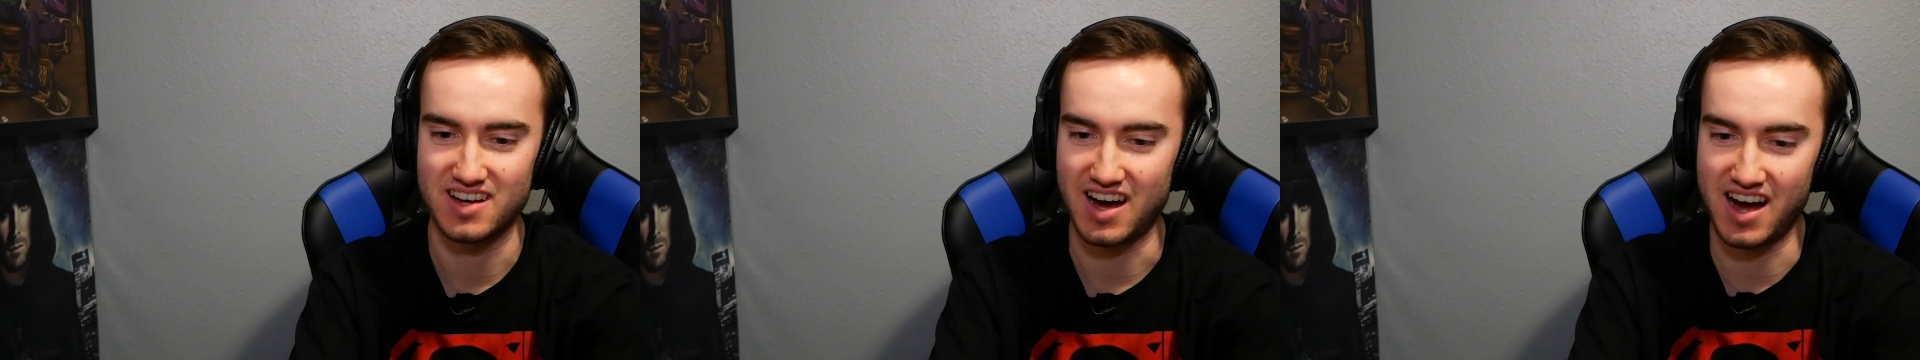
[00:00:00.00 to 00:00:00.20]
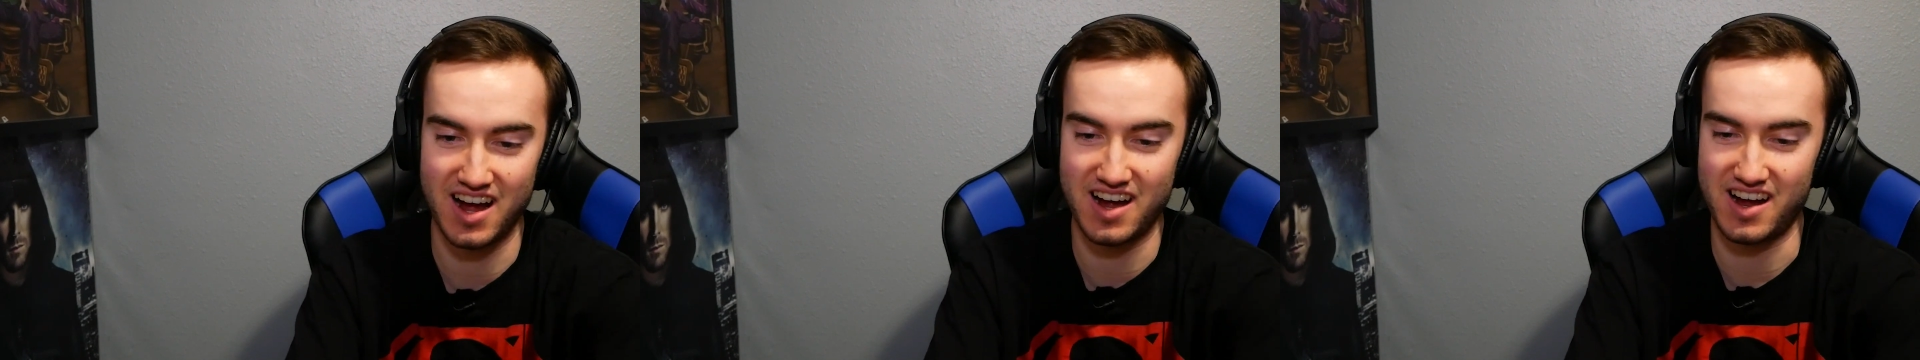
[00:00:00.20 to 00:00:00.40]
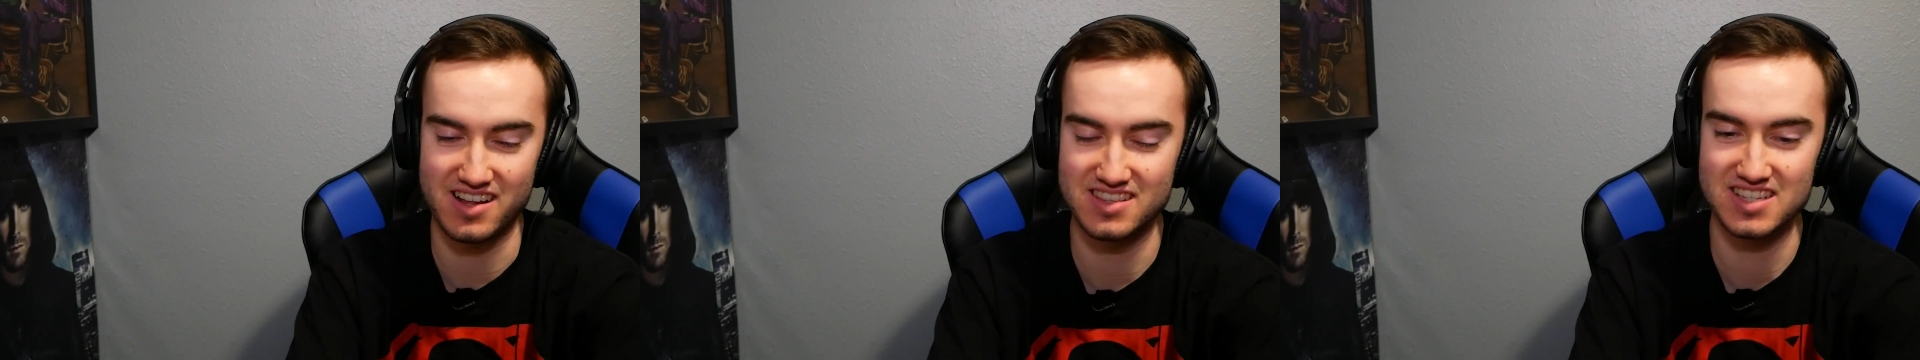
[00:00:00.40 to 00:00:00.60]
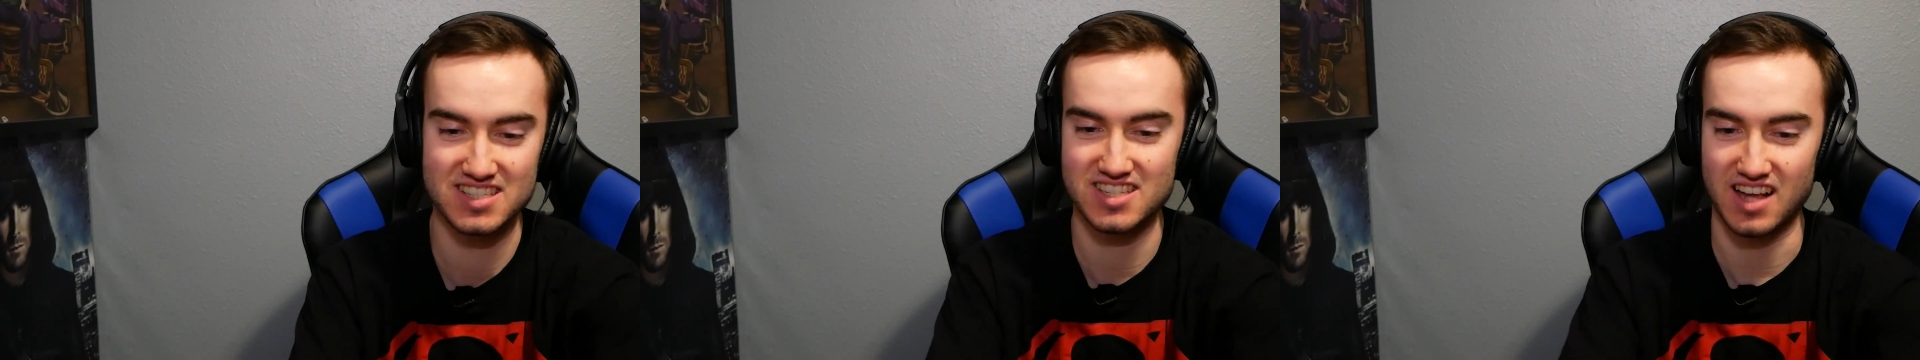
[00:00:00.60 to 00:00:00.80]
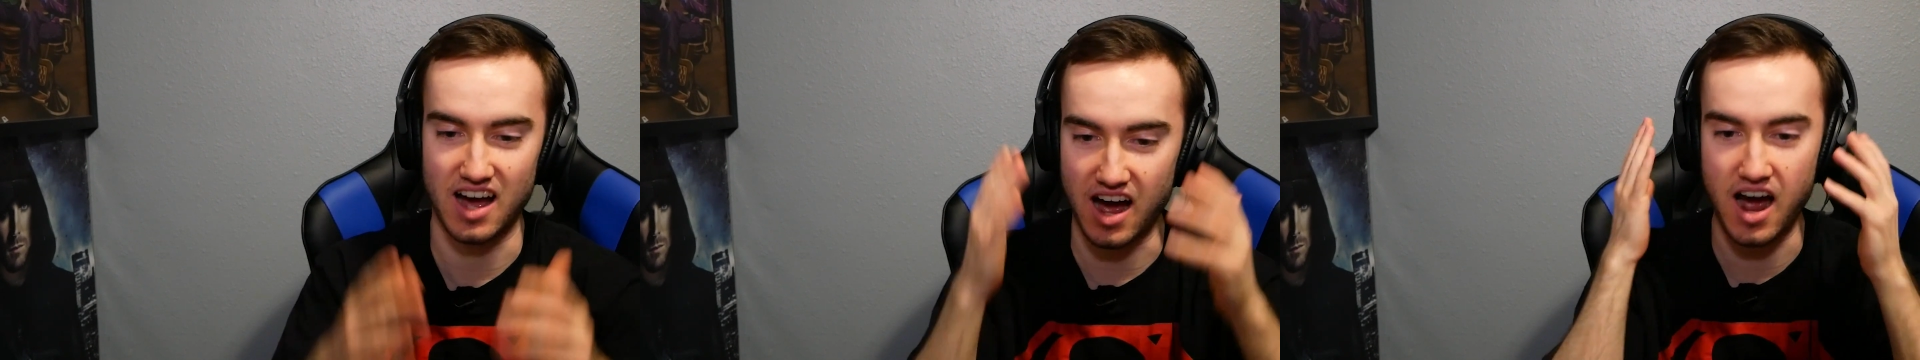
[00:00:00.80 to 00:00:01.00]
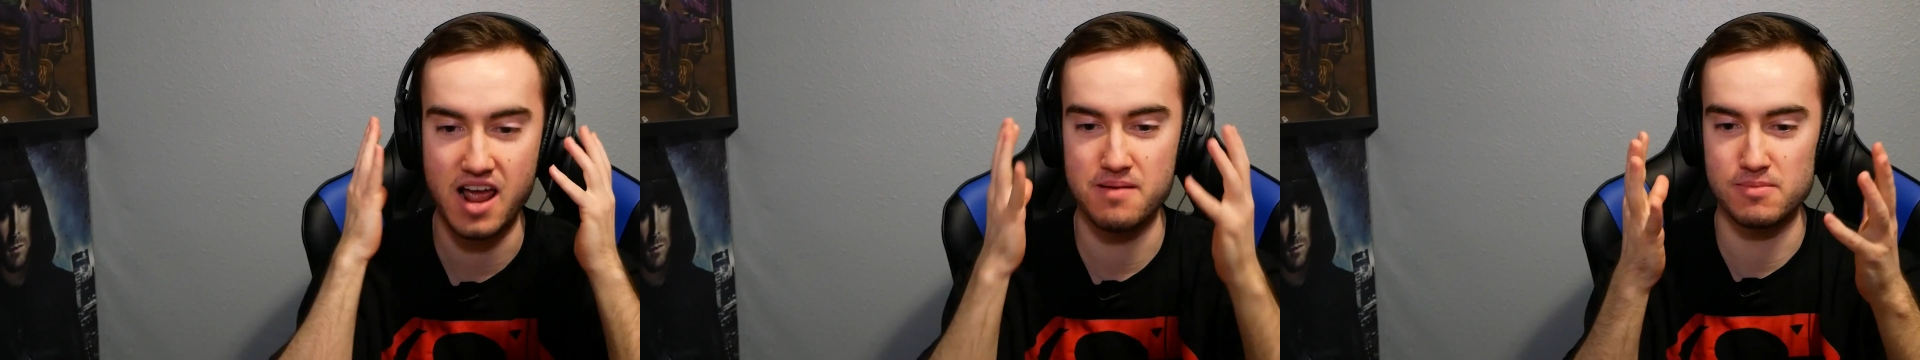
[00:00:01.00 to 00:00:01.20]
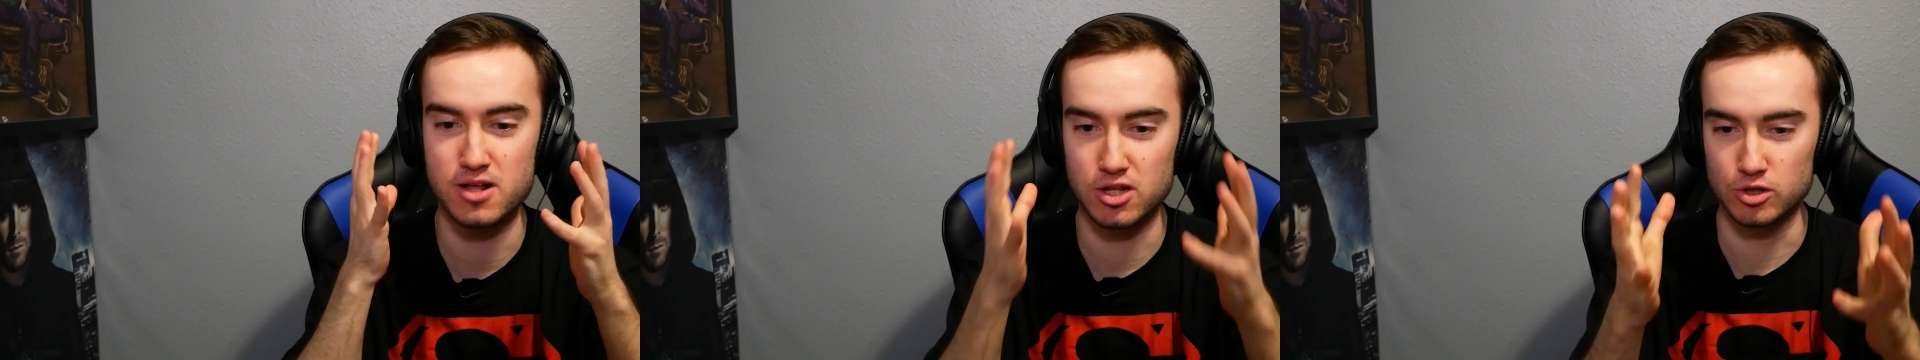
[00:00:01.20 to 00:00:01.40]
I am